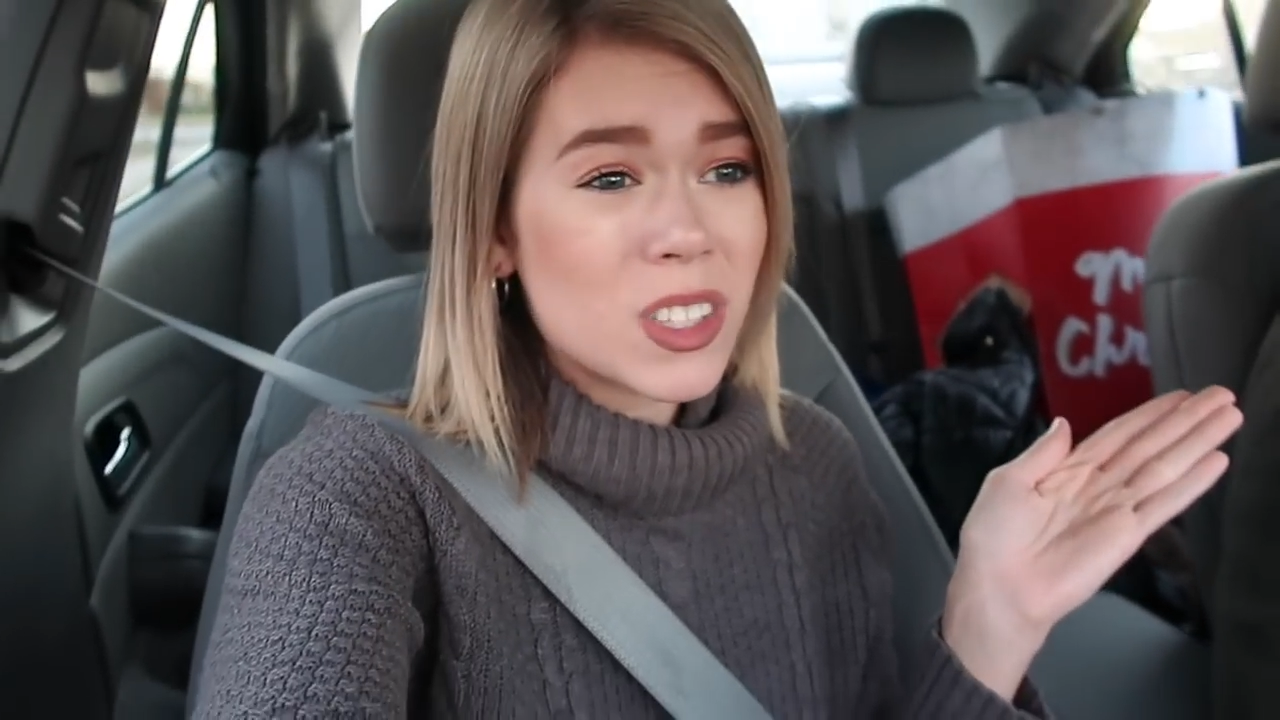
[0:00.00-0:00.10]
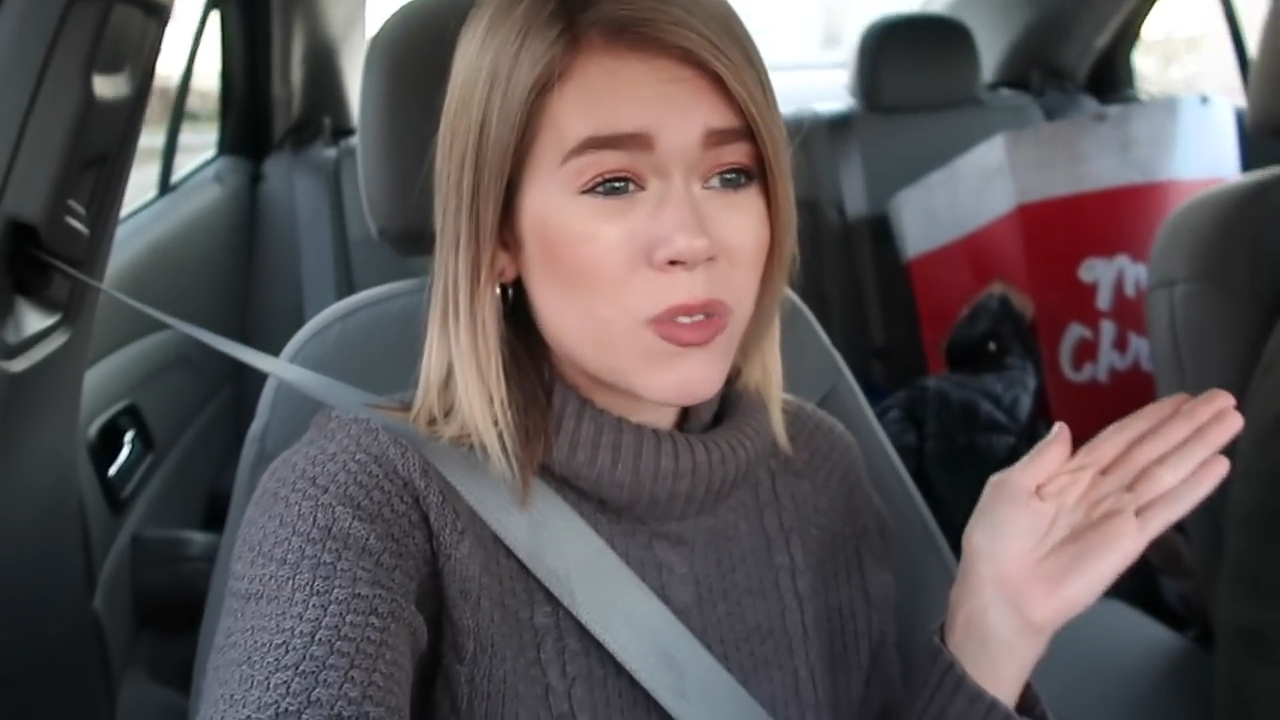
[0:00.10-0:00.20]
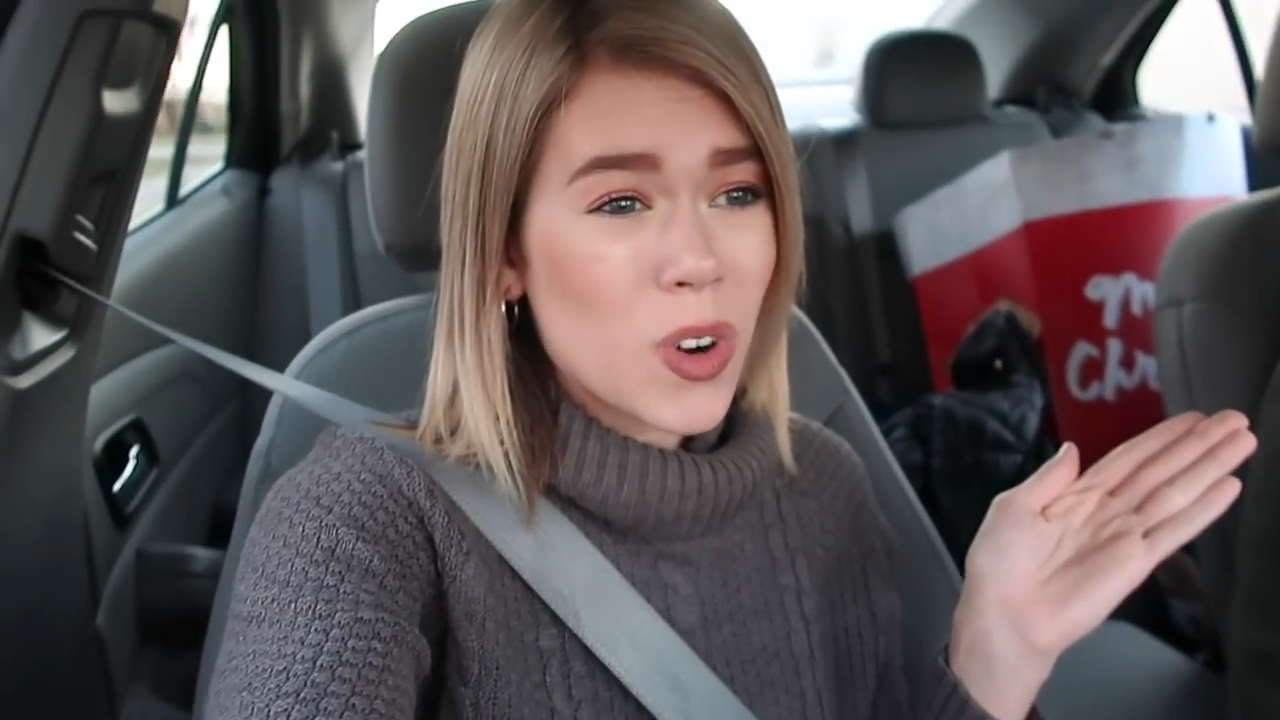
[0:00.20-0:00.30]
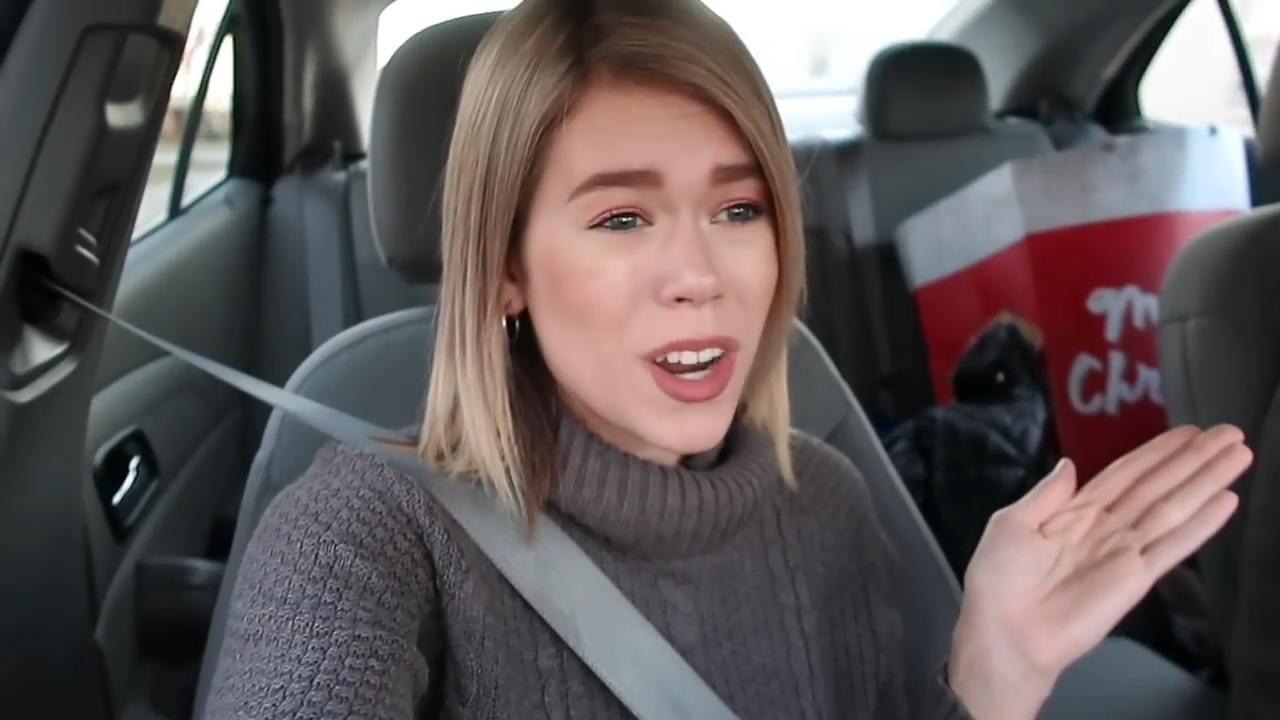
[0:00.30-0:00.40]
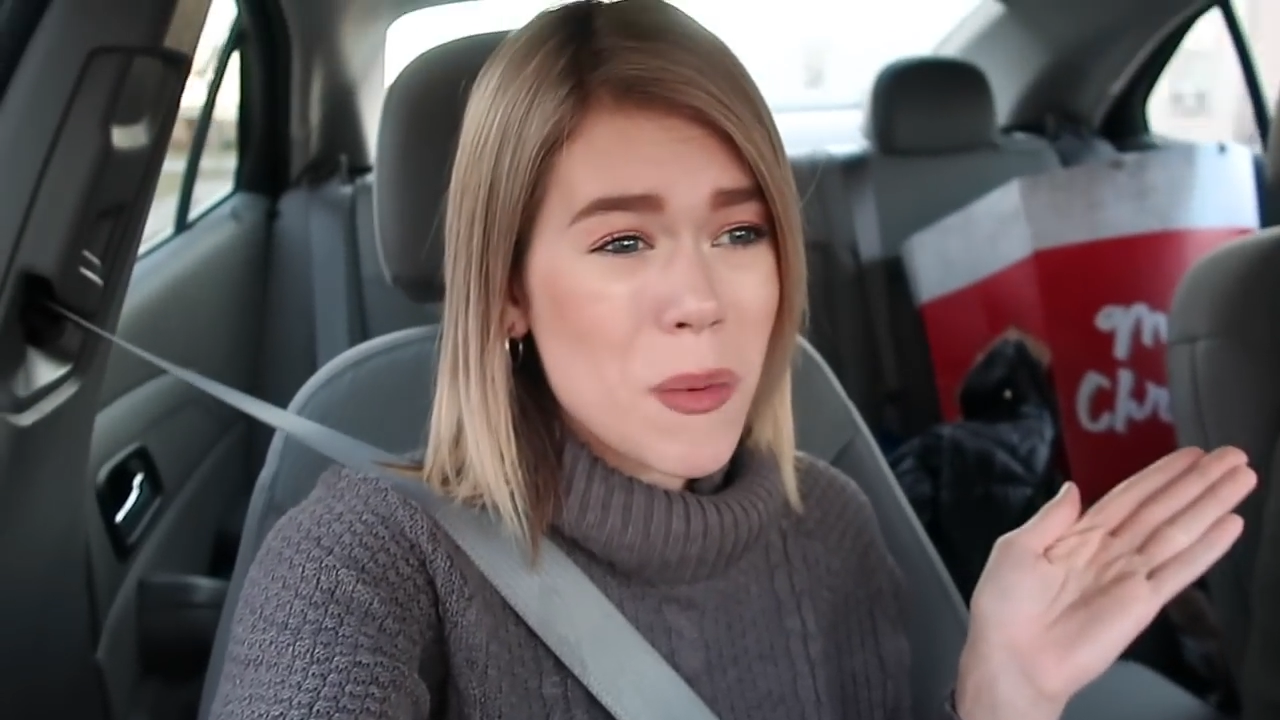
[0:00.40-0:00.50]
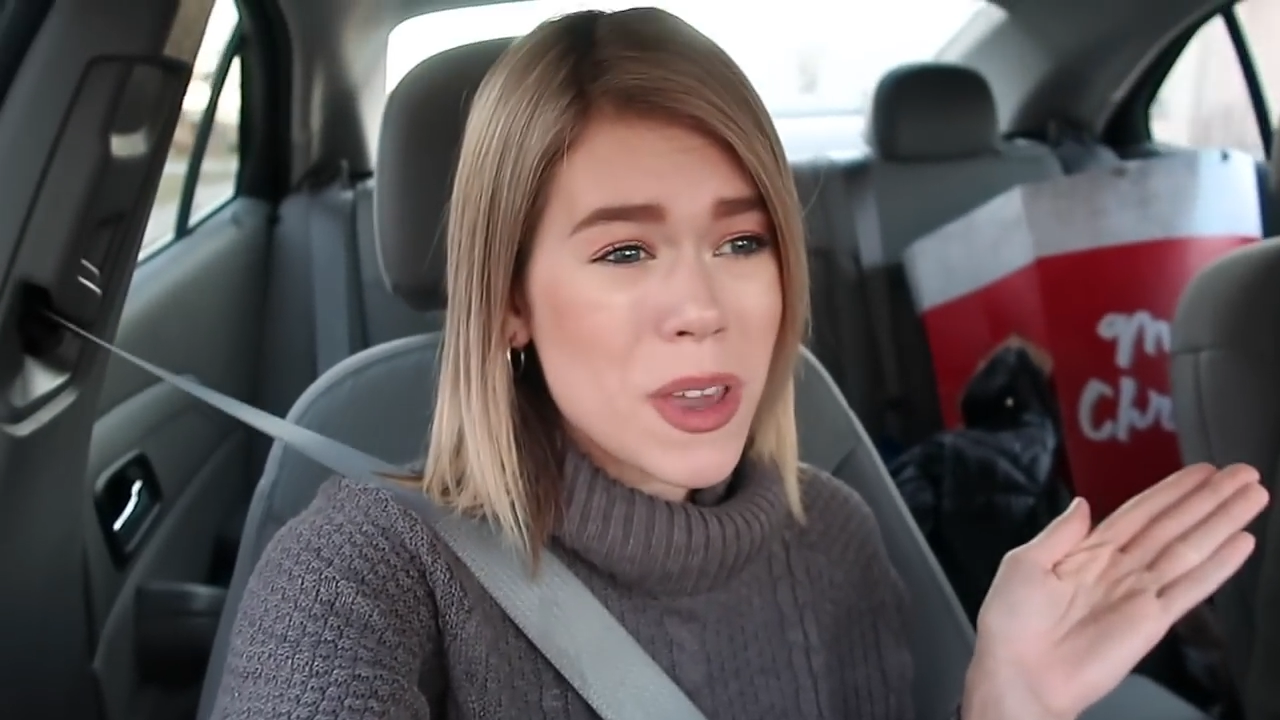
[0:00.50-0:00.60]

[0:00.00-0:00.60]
This four-day